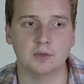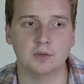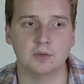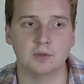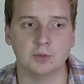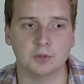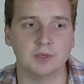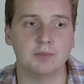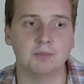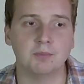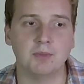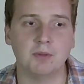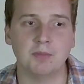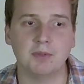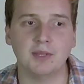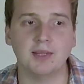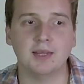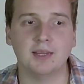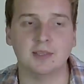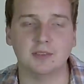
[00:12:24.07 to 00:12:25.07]
or maybe
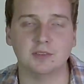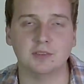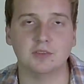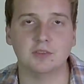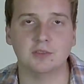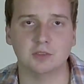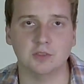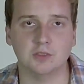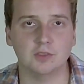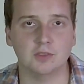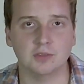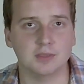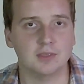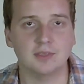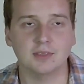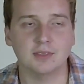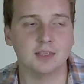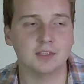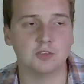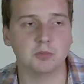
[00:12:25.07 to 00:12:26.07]
not
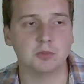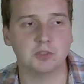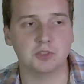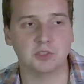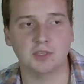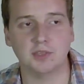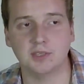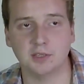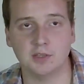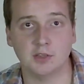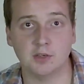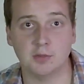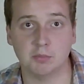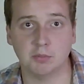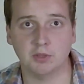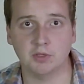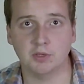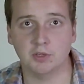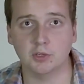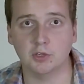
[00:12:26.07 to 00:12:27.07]
so much that they're their
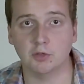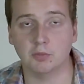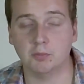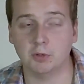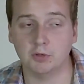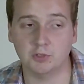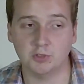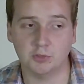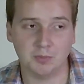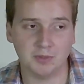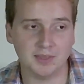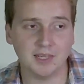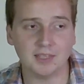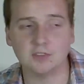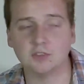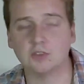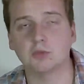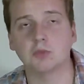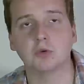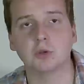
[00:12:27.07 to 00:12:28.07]
political opponents, but
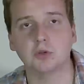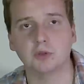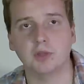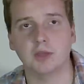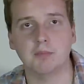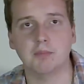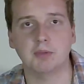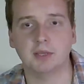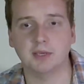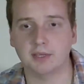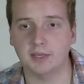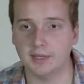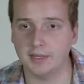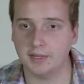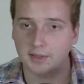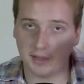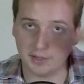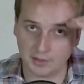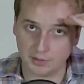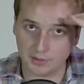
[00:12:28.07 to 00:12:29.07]
that's the role they play
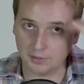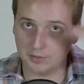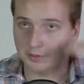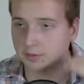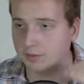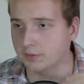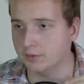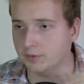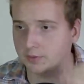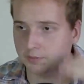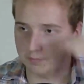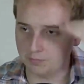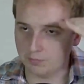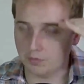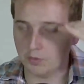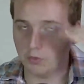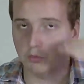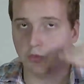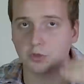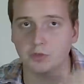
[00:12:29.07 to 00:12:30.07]
in their
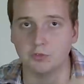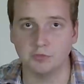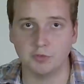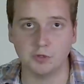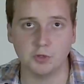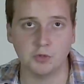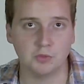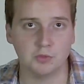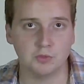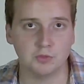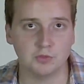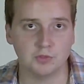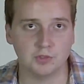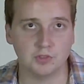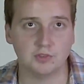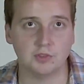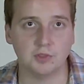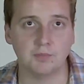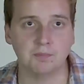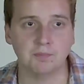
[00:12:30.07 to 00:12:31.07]
worldview
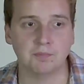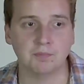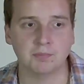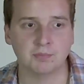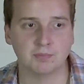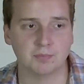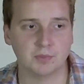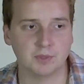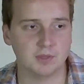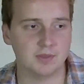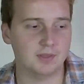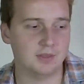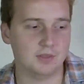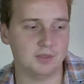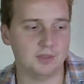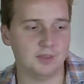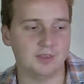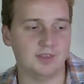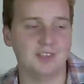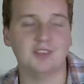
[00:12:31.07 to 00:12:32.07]
system.
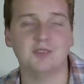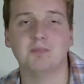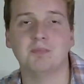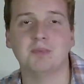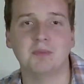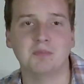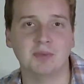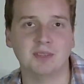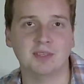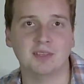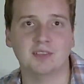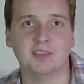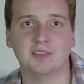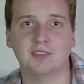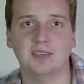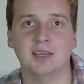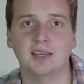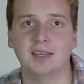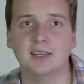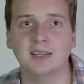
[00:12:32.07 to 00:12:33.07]
They're these people on the
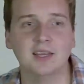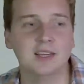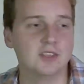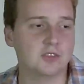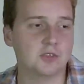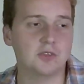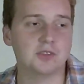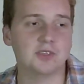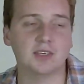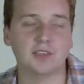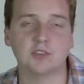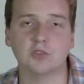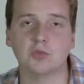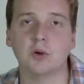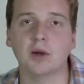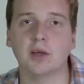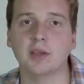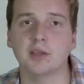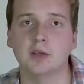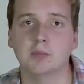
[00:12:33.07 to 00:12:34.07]
side. So it's like
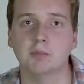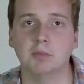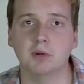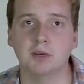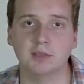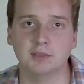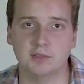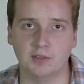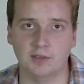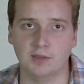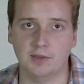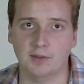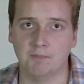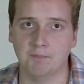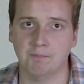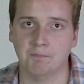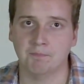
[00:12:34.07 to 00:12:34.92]
swatting a bug to them.